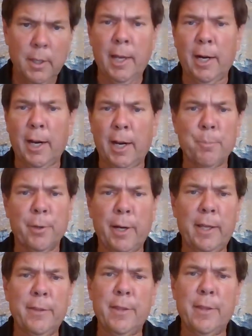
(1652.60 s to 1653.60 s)
and I am
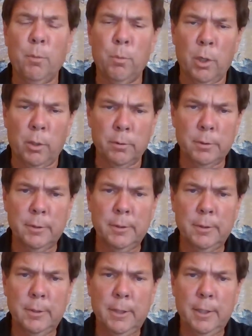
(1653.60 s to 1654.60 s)
praying that it won't,
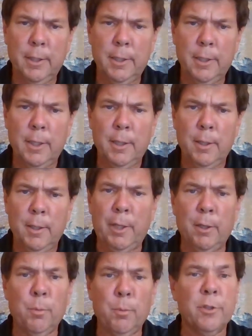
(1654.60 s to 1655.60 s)
but
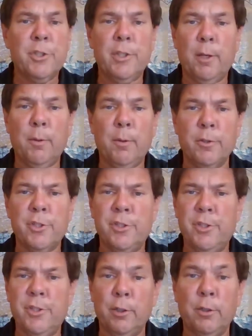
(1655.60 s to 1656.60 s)
it will, it will
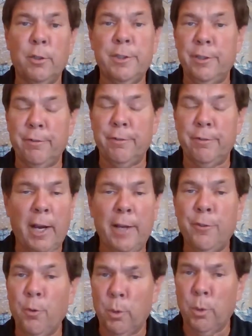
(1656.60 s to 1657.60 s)
still
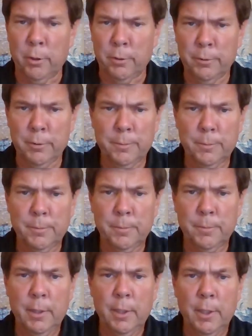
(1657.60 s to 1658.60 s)
divide the world.
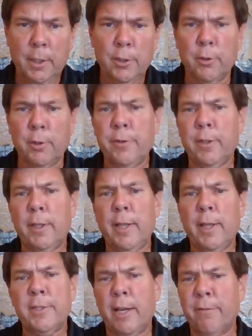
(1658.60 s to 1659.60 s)
During the
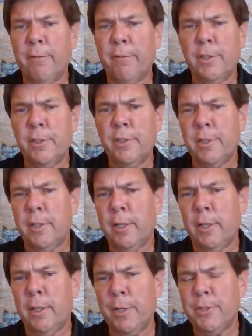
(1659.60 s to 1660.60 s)
last, ever since
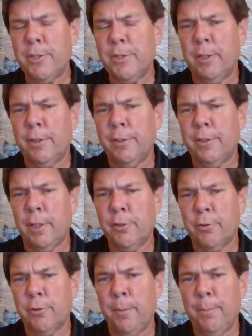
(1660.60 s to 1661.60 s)
uh, President uh,
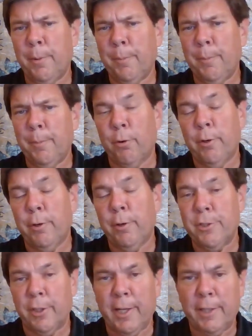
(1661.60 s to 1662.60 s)
Trump, uh, before he
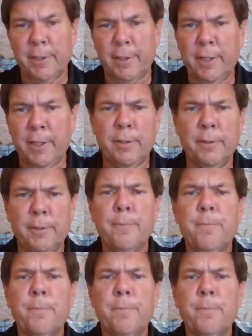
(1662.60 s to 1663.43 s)
was elected even,